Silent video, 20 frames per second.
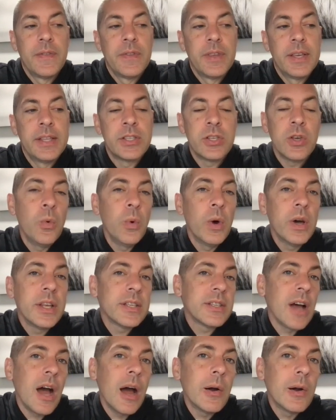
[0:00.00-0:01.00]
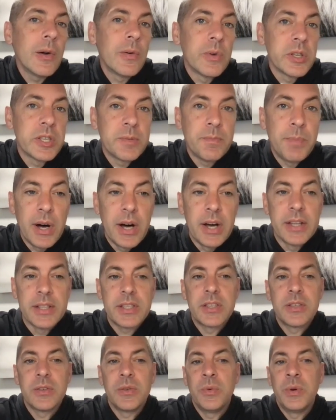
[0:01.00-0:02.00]
And so what is our
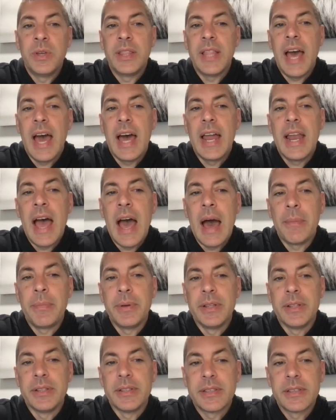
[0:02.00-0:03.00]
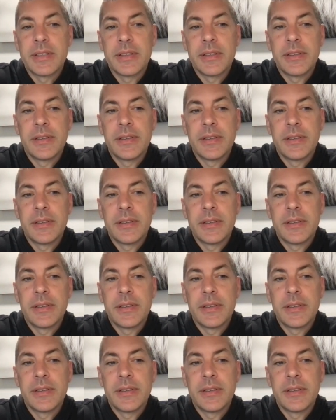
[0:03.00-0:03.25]
response when that happens?